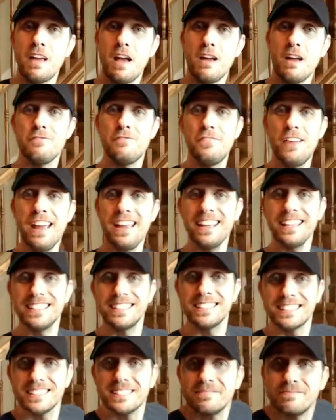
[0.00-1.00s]

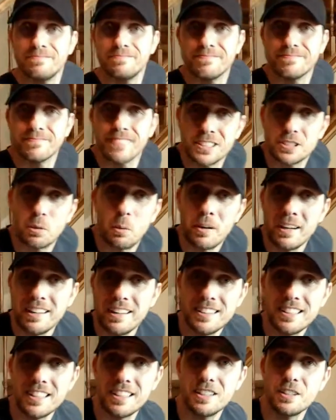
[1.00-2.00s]
Vegas,
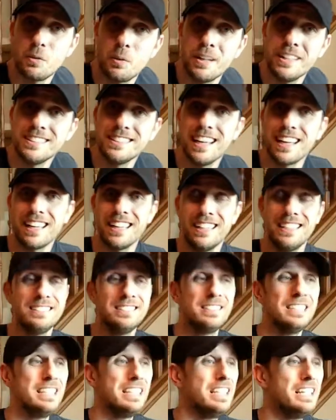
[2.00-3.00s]
20th to the 22nd.
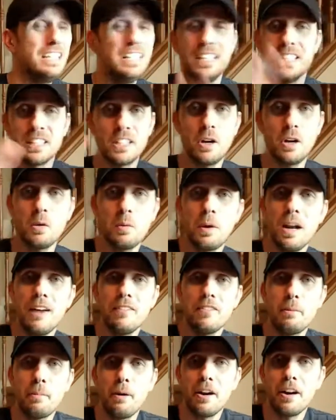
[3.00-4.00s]
Go to
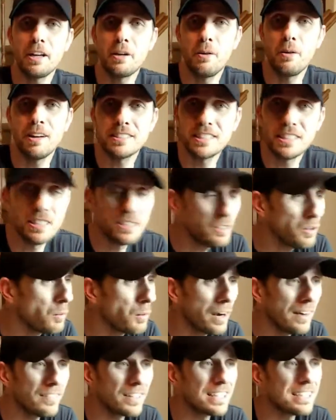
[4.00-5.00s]
whatever bar you want to,
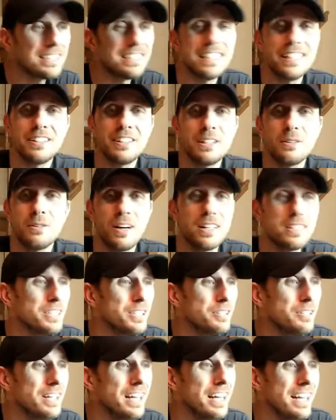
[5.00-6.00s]
whatever casino you want
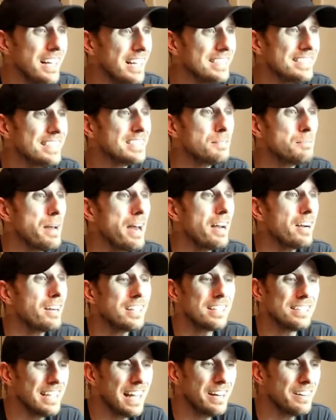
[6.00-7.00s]
to. It doesn't matter
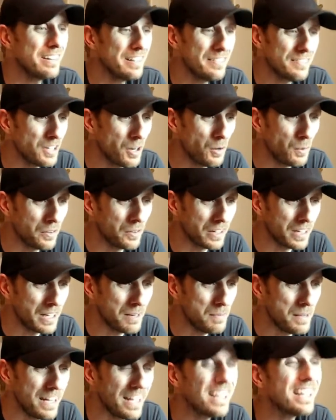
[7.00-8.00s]
because they don't even know where they're going to
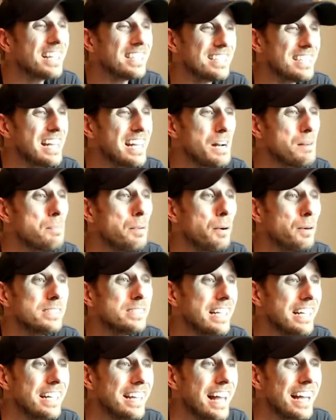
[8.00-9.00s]
be because they didn't post
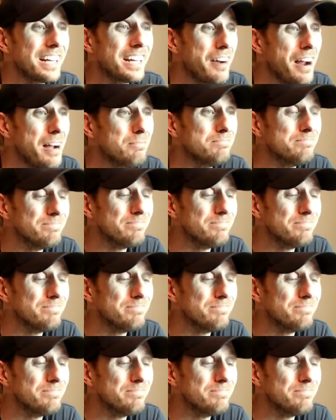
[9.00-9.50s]
any of that crap.